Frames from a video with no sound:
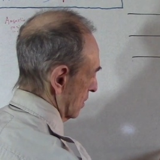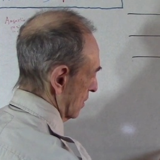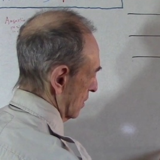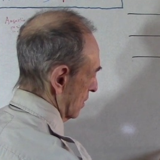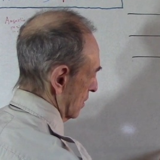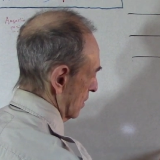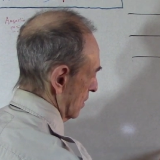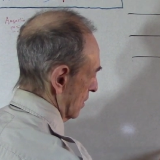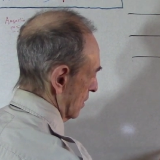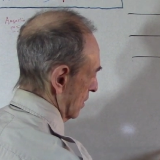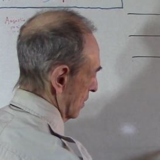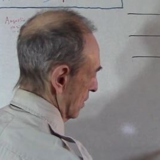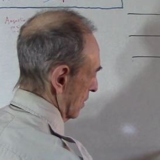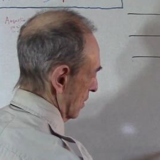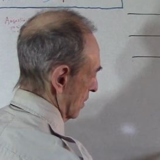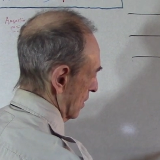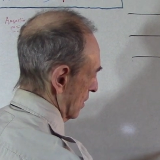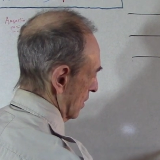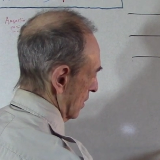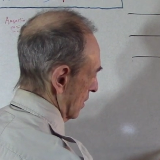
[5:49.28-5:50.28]

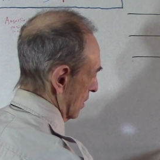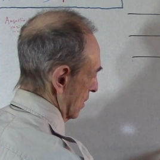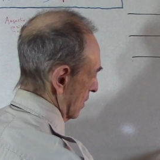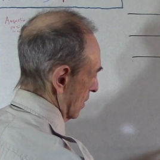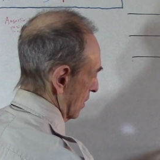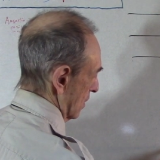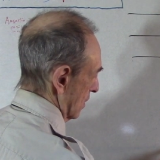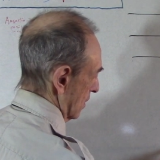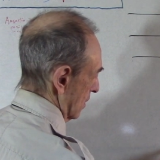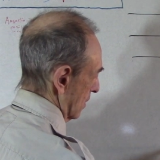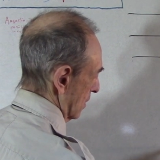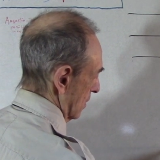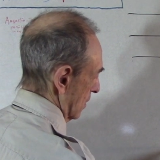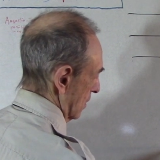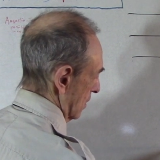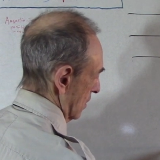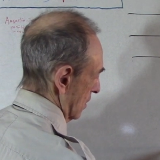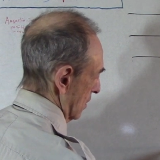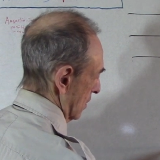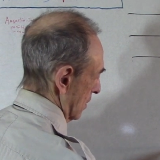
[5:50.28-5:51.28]

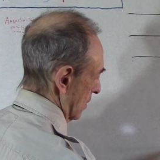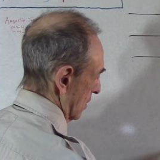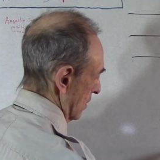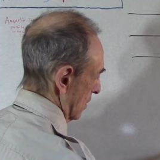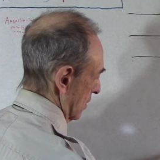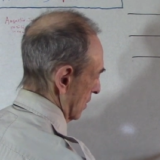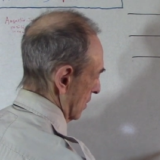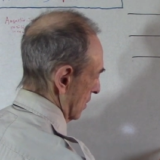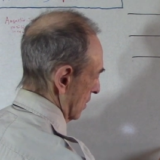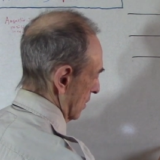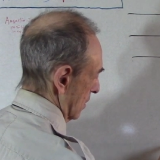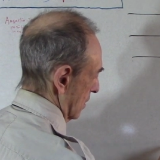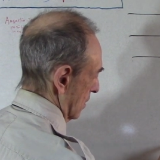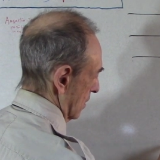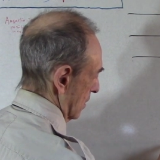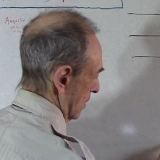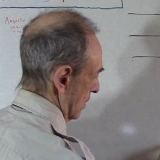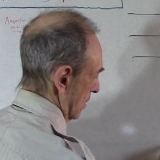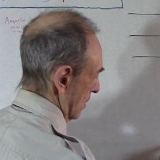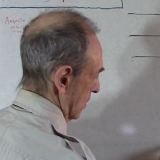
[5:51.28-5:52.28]

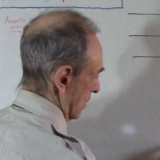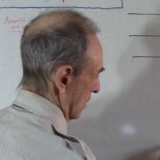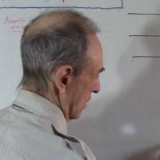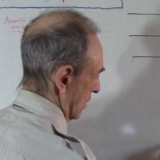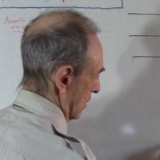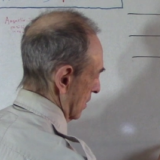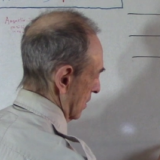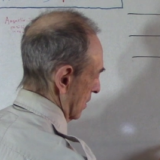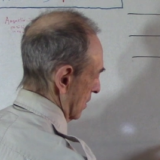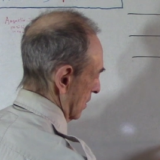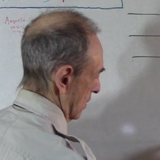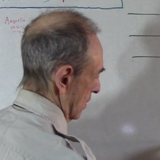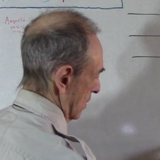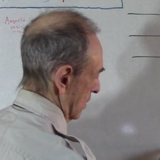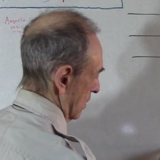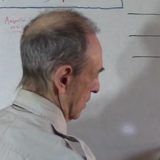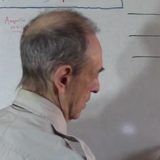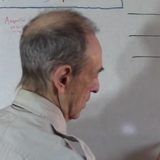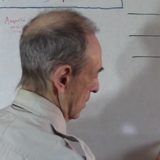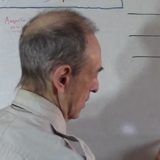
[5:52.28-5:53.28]

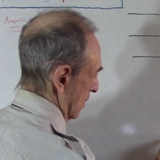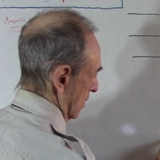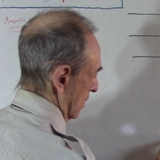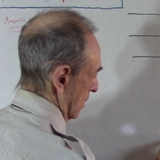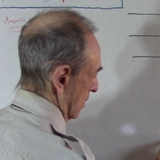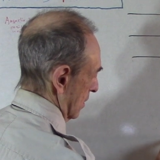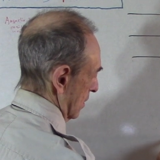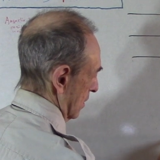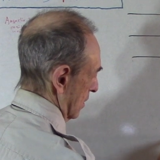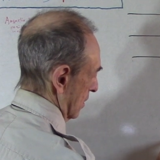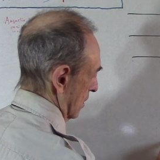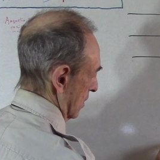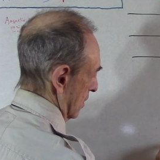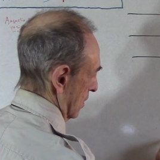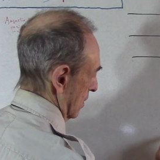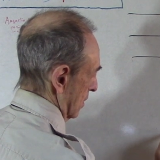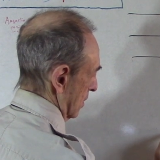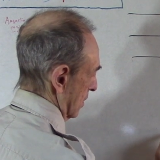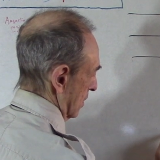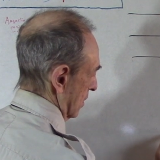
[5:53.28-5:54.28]

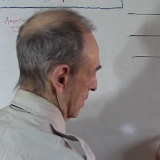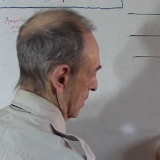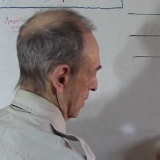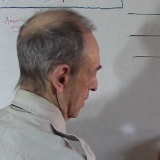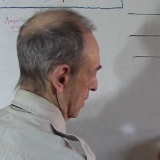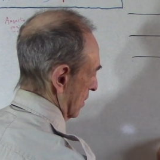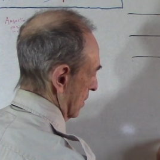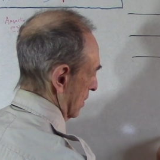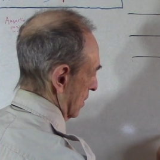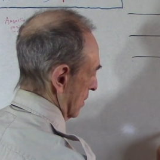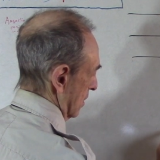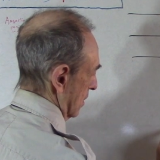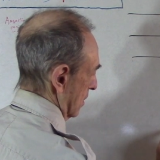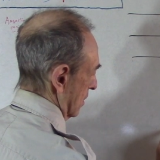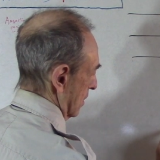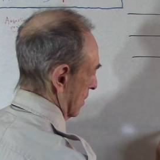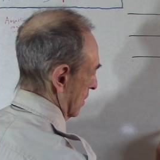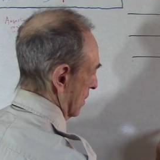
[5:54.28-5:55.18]
[no speech]